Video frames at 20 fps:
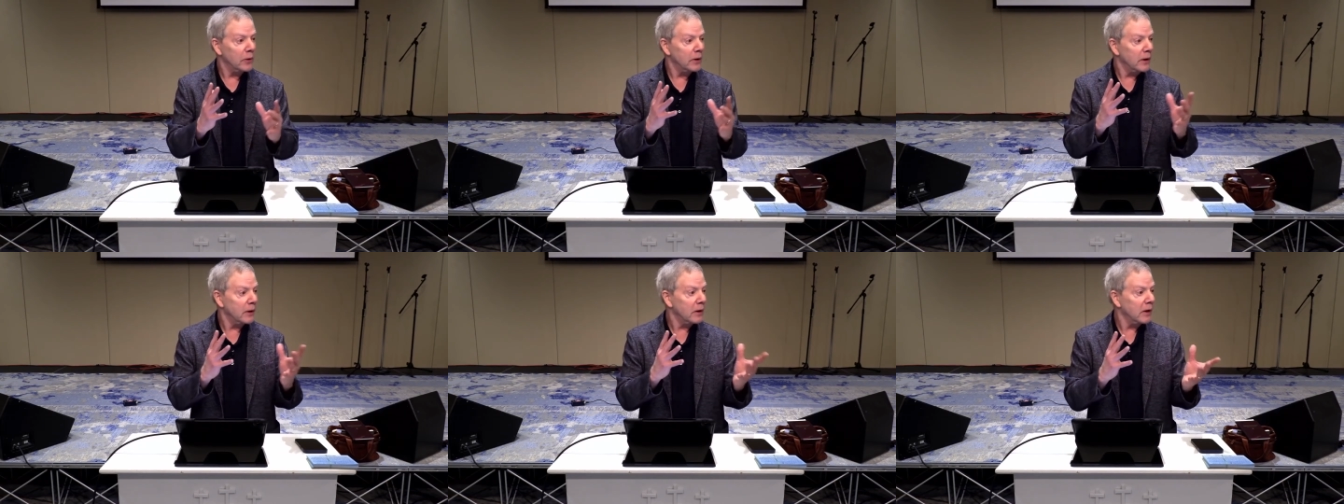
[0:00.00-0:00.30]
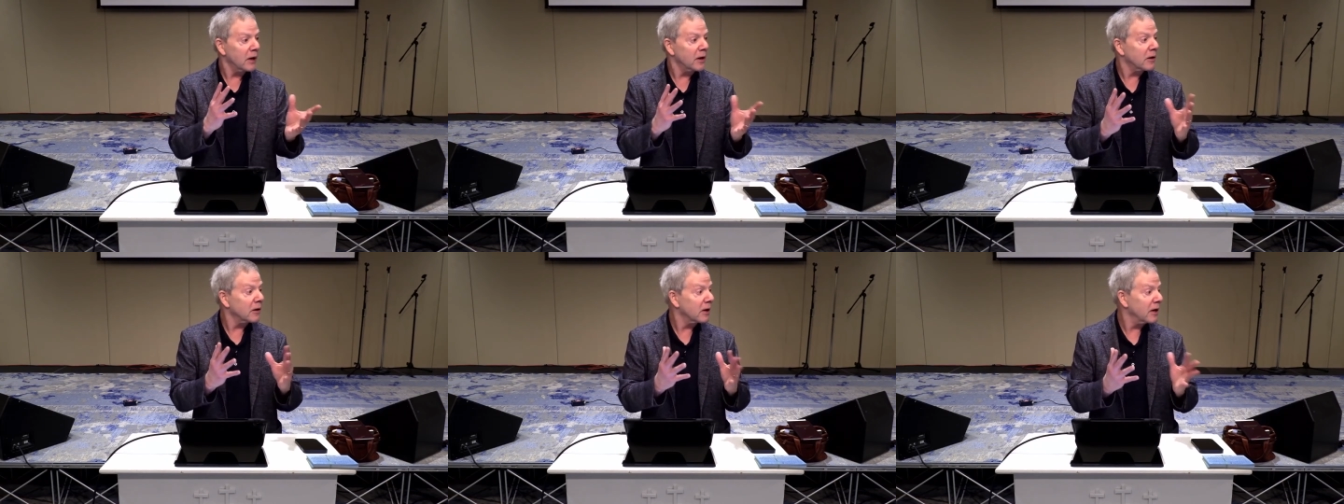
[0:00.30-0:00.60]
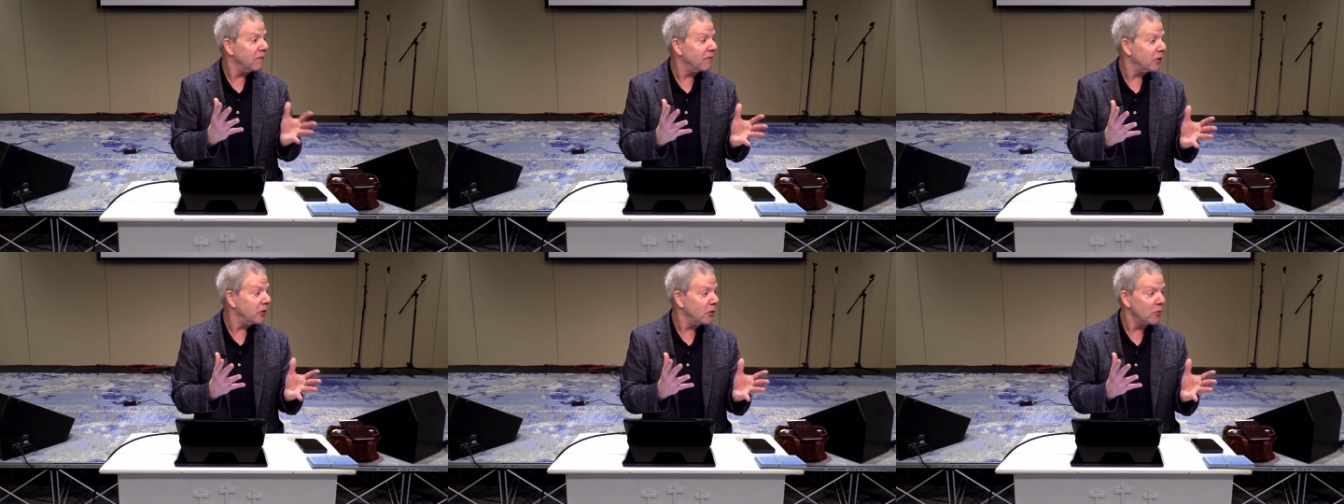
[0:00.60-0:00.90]
and it
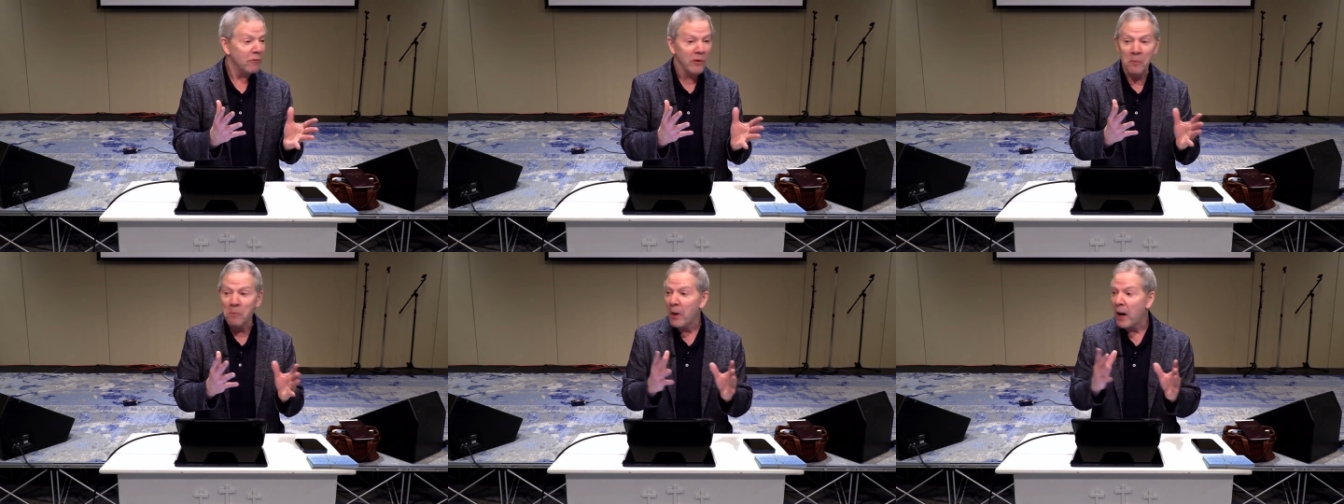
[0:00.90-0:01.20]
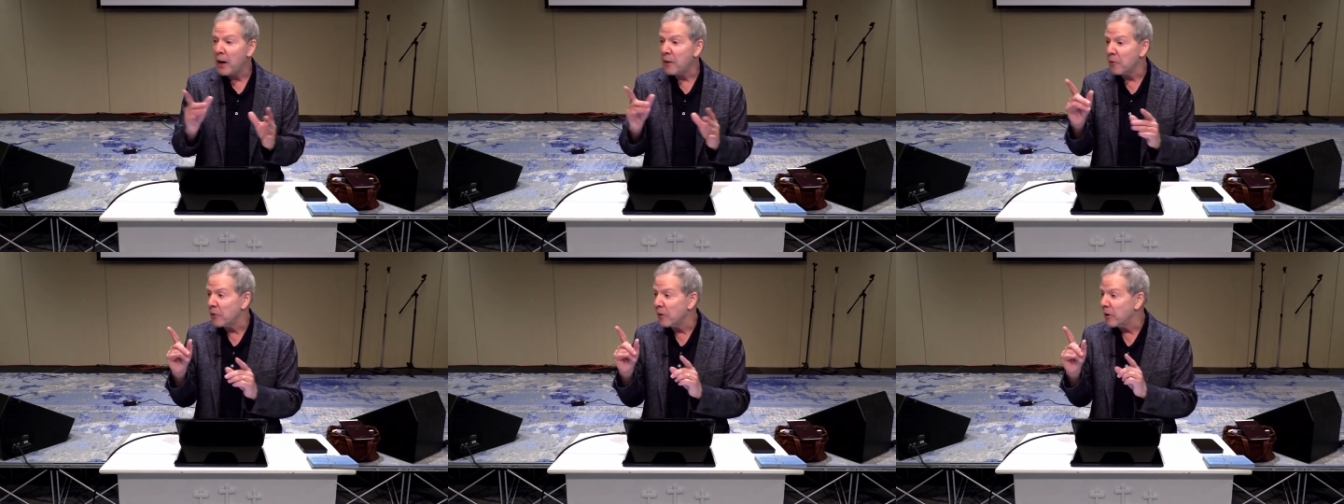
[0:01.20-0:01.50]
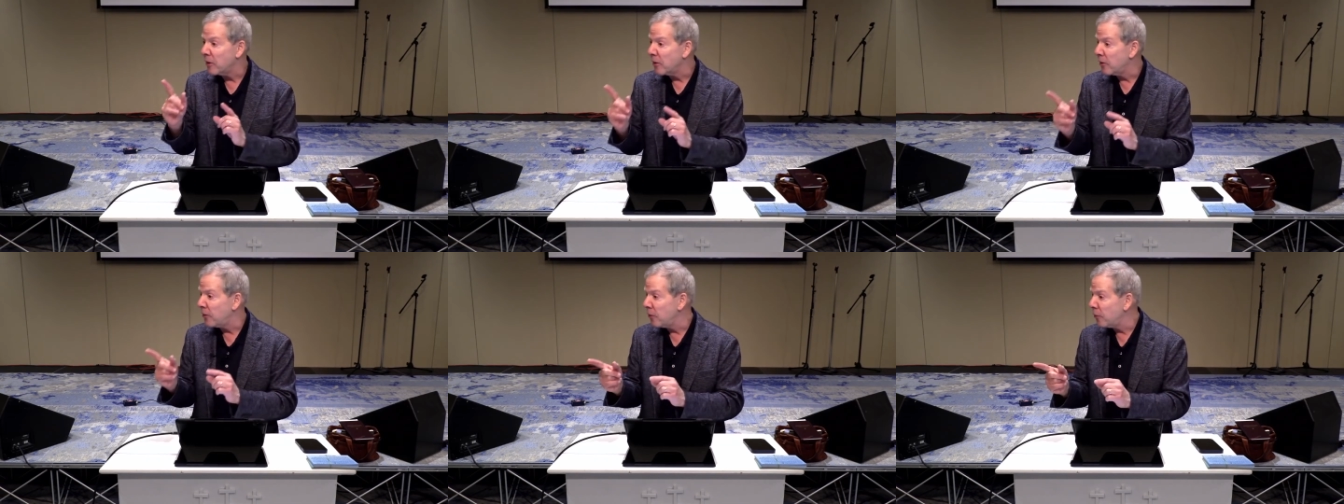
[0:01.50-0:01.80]
gives you reminders
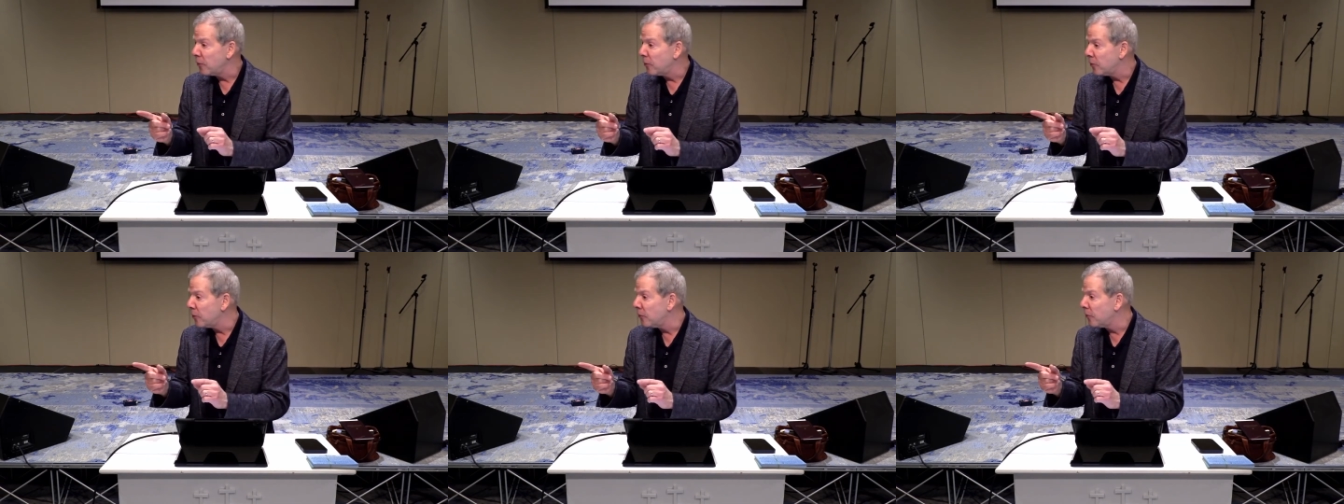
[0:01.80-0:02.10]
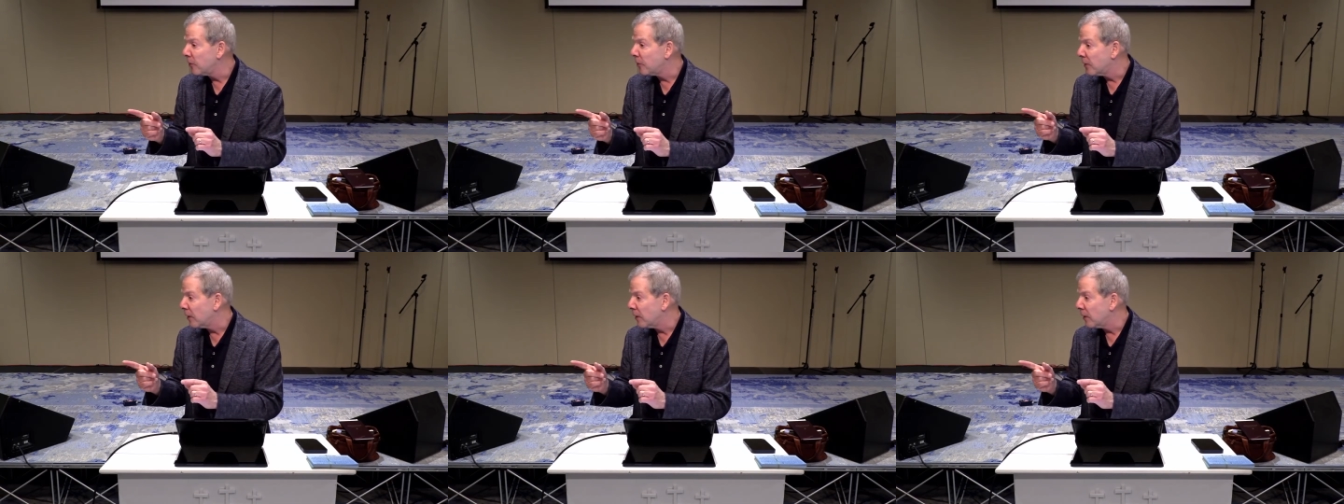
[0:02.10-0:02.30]
as you choose